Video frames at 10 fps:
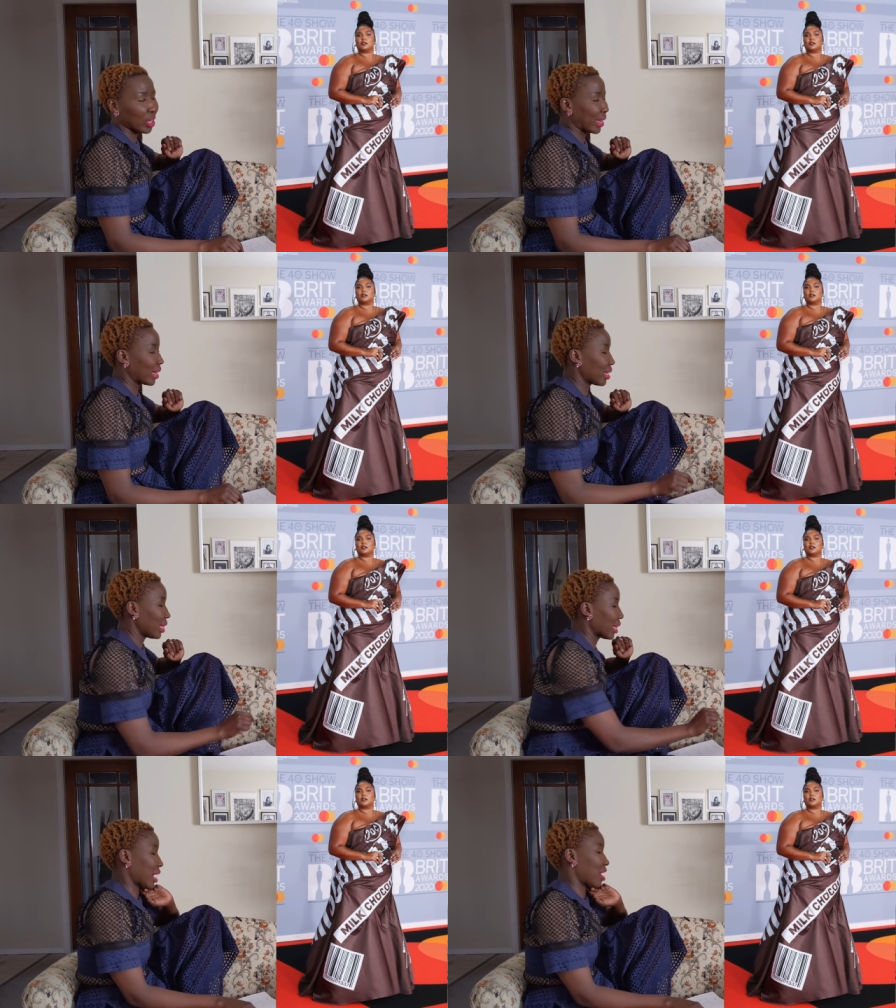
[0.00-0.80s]
Okay,
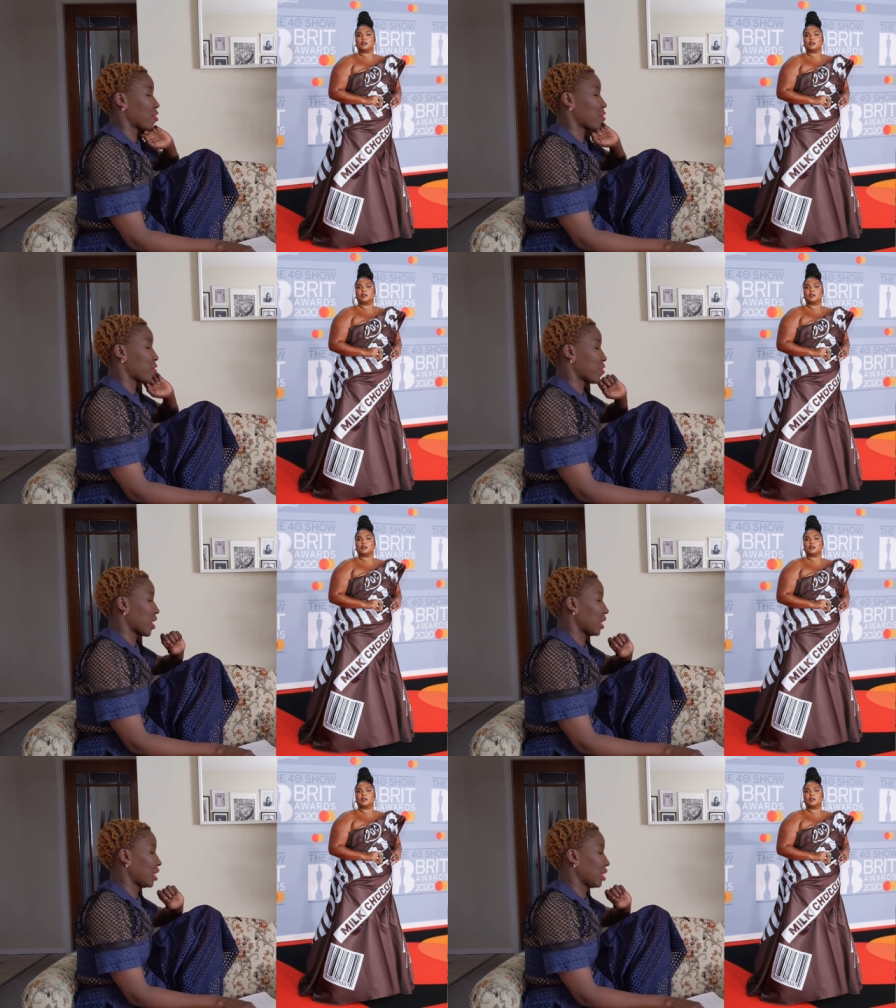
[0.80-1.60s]
I
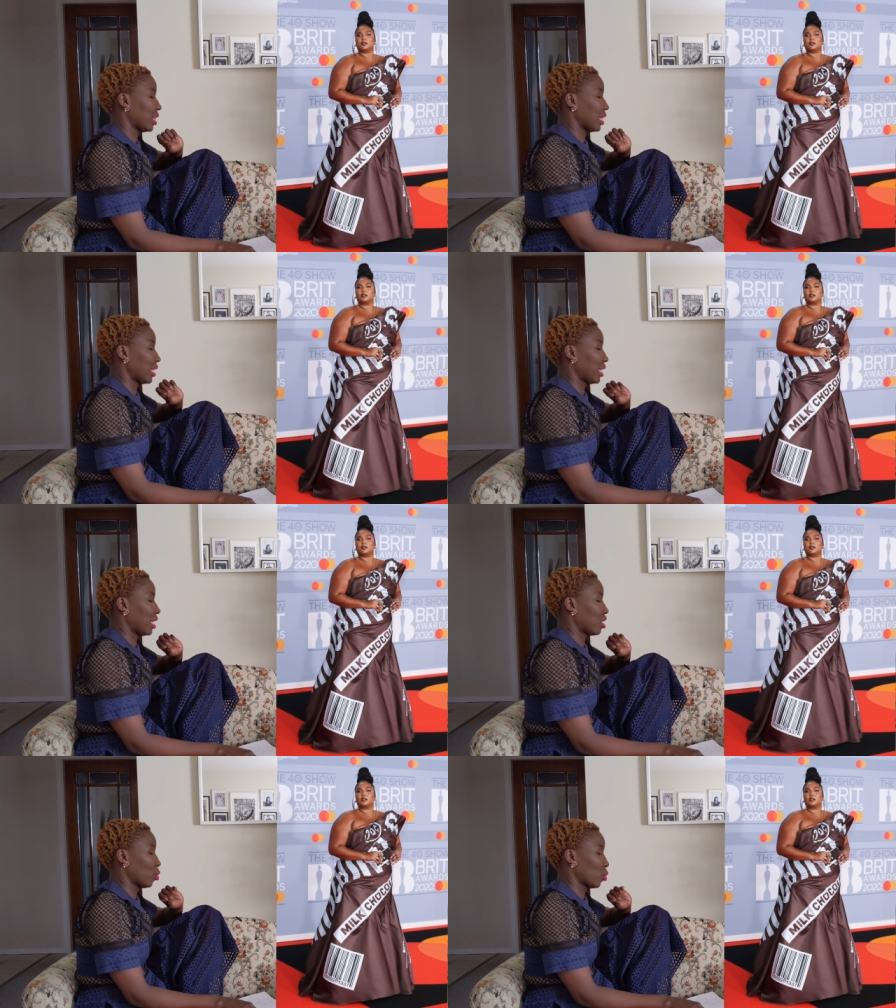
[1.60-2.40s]
felt
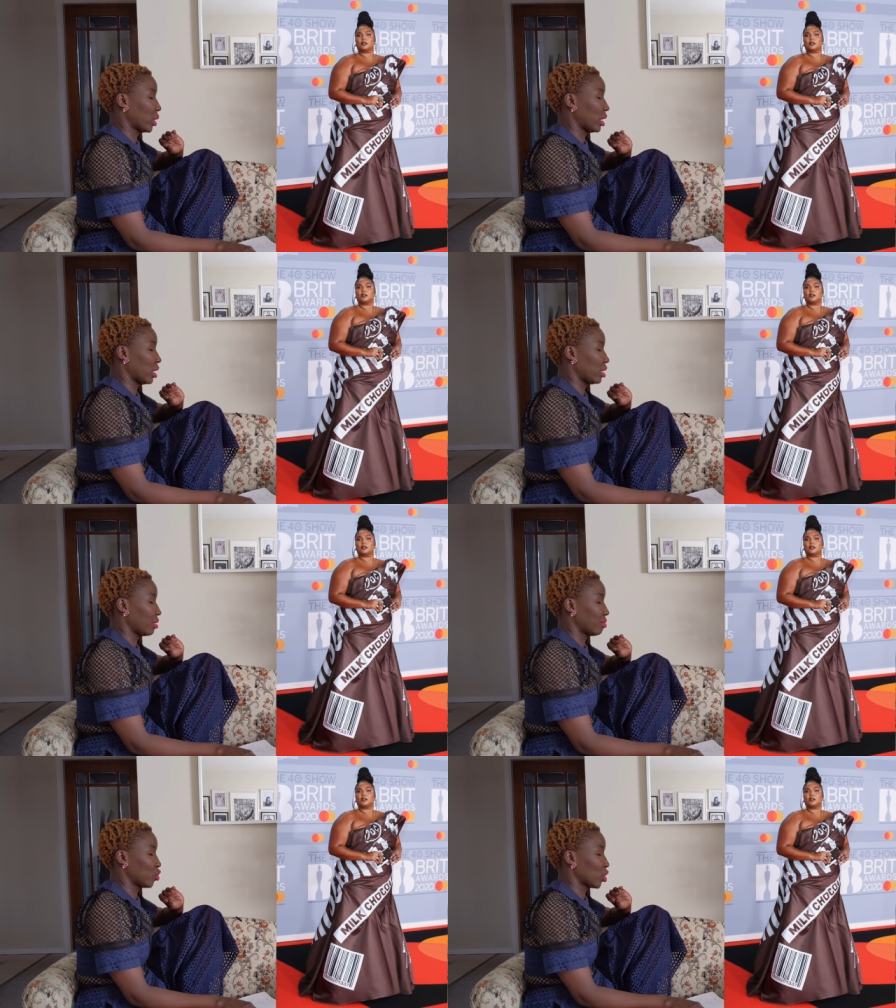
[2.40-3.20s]
like
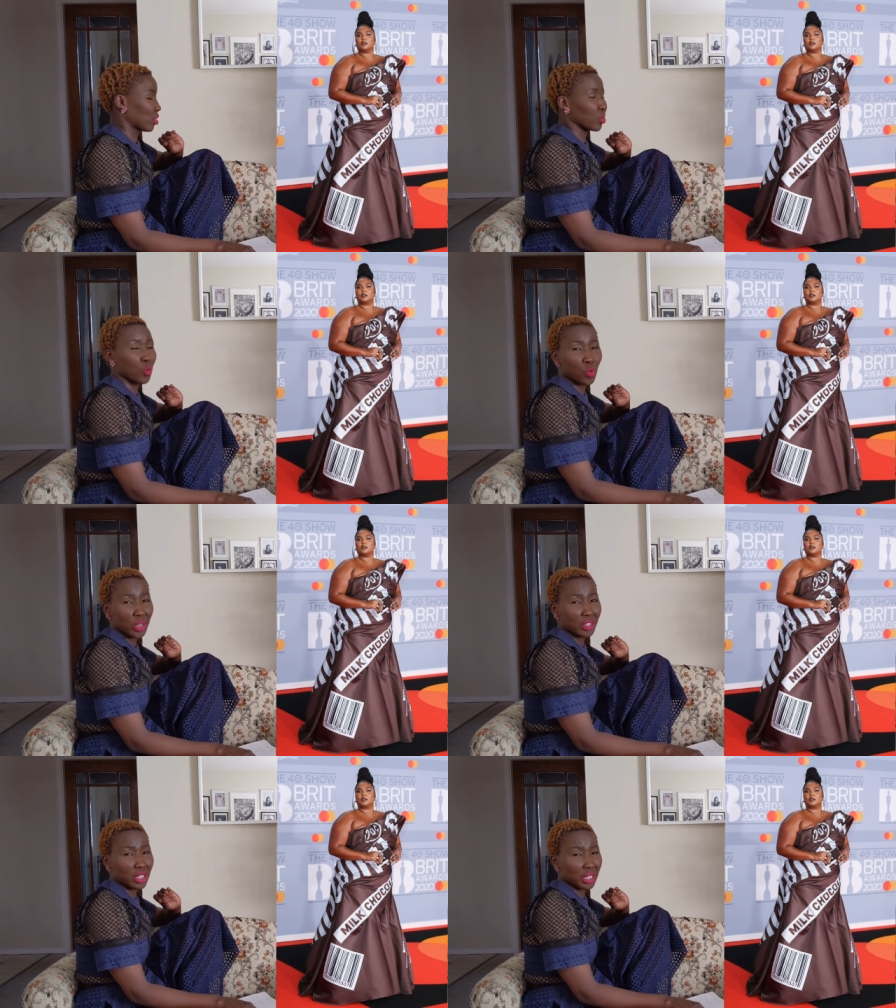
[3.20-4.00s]
we just
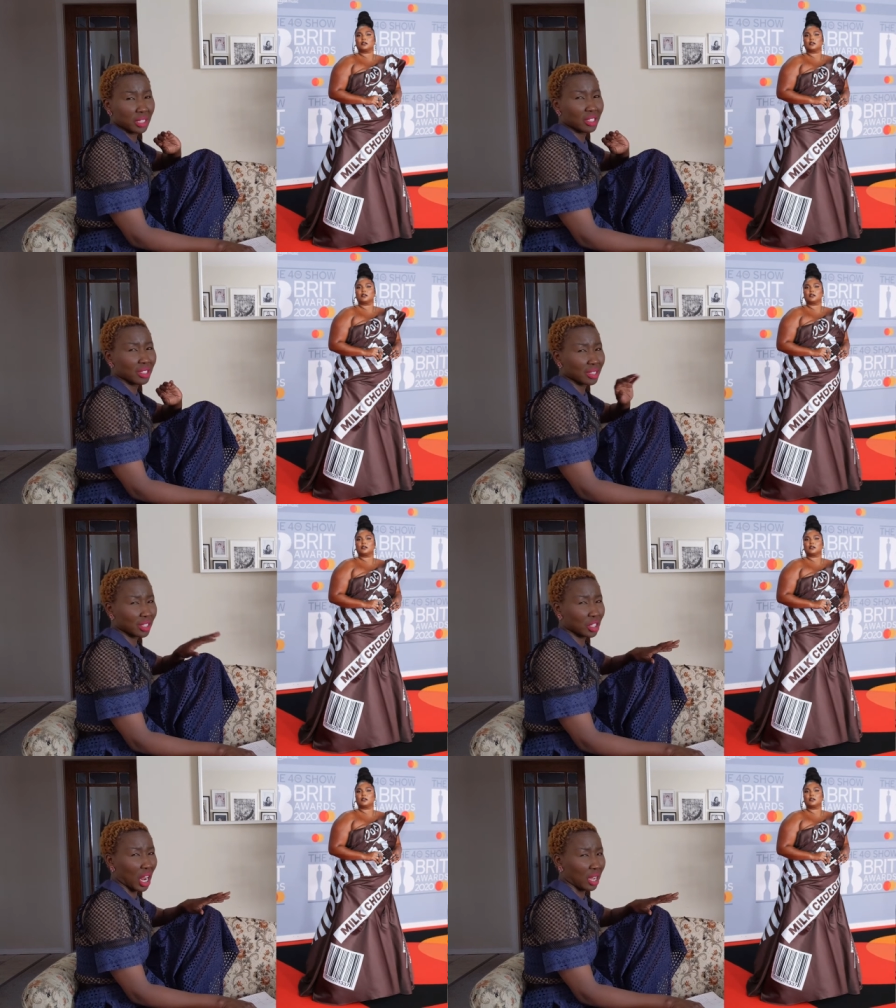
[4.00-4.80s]
wasted
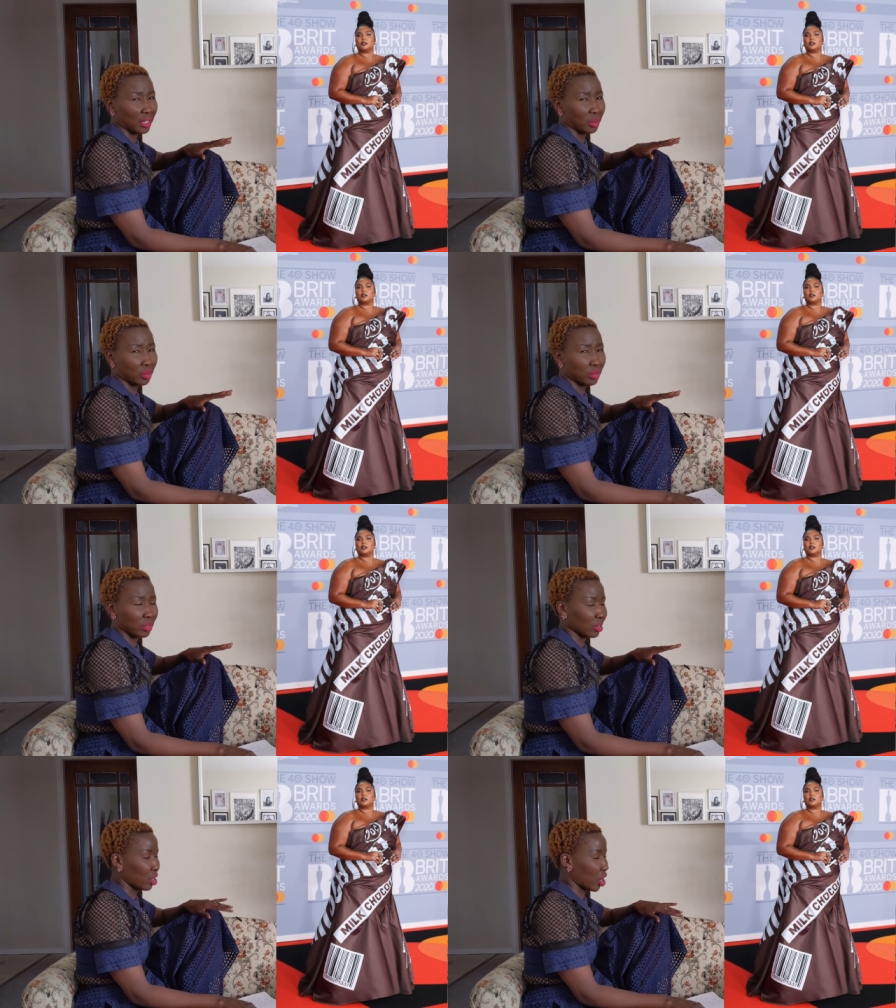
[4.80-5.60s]
time
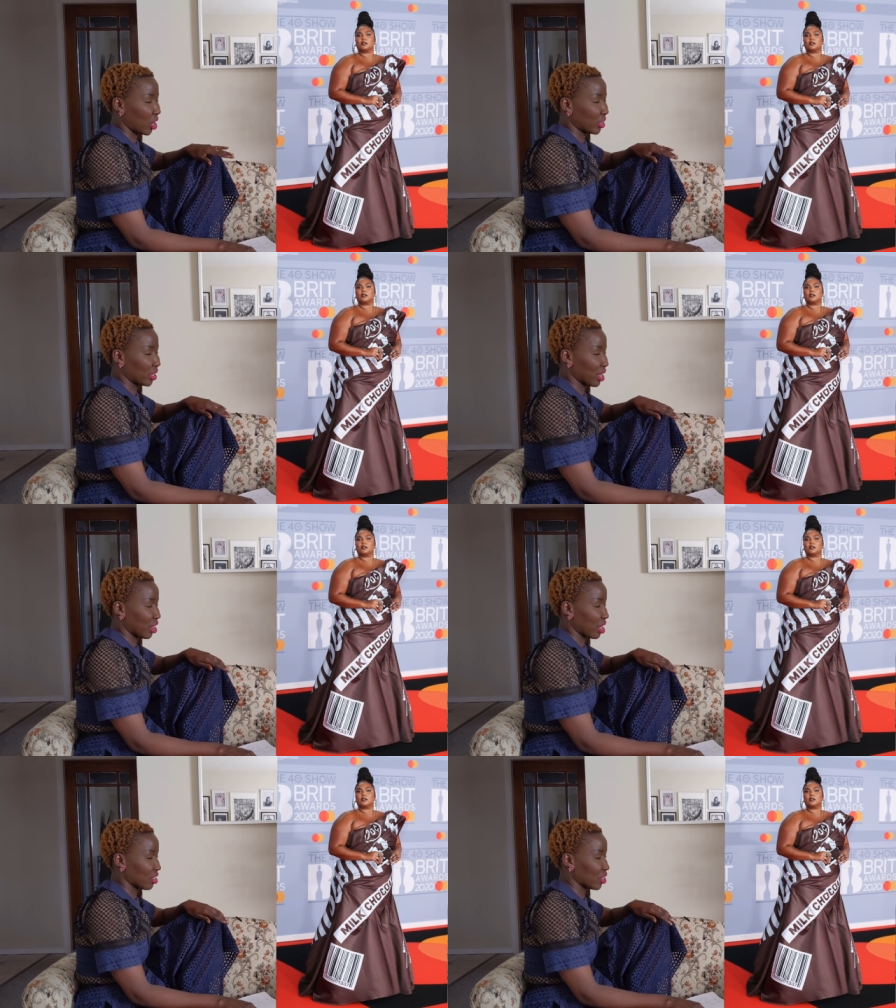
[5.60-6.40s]
on
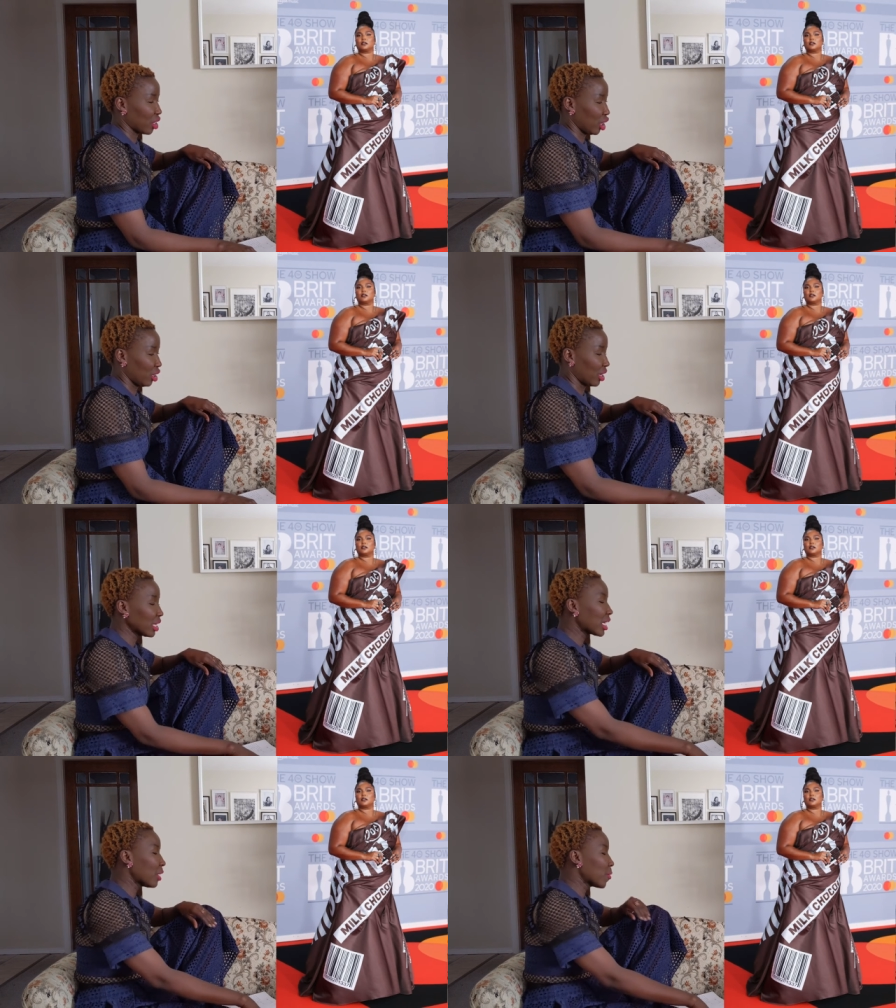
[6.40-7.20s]
this look.